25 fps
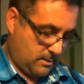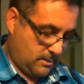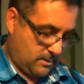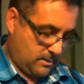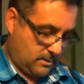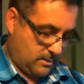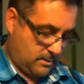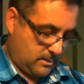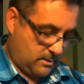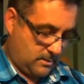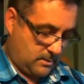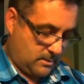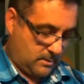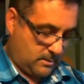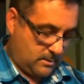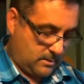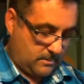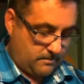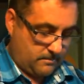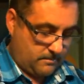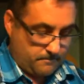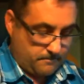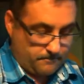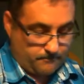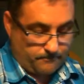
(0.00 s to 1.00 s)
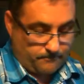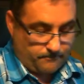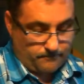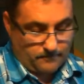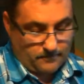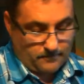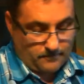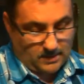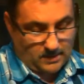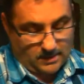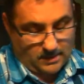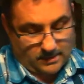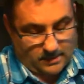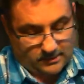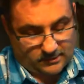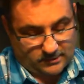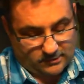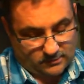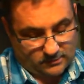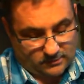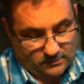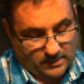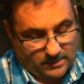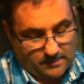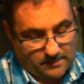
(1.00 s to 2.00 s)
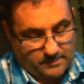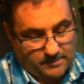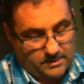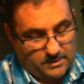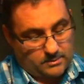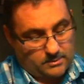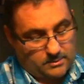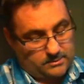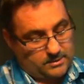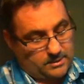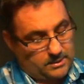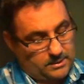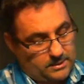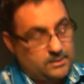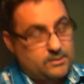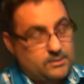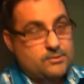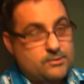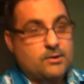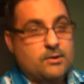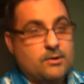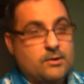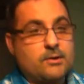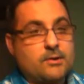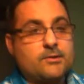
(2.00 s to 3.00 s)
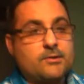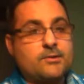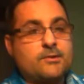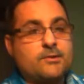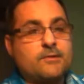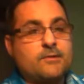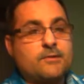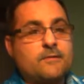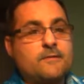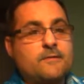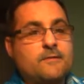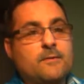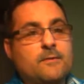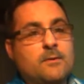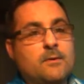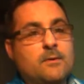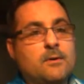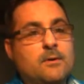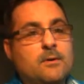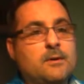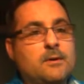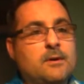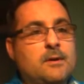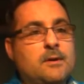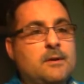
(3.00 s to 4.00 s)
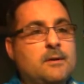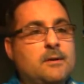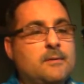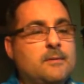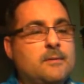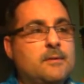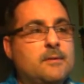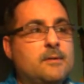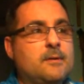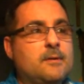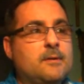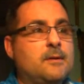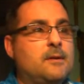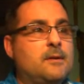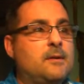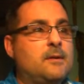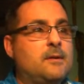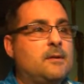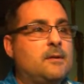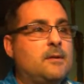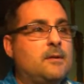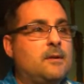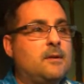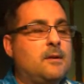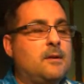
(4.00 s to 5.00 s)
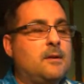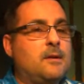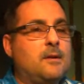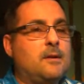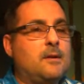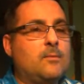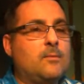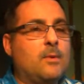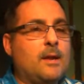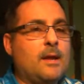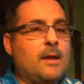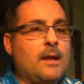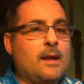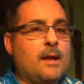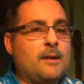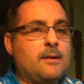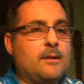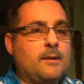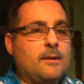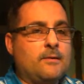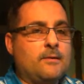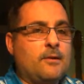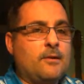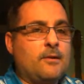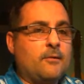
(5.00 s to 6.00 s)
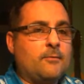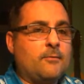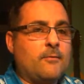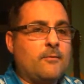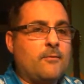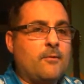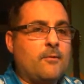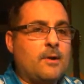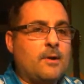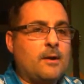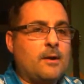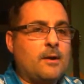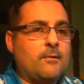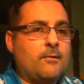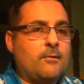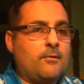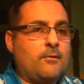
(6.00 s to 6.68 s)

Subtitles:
And this is what I've been using in church for. Well, I had guitars before that.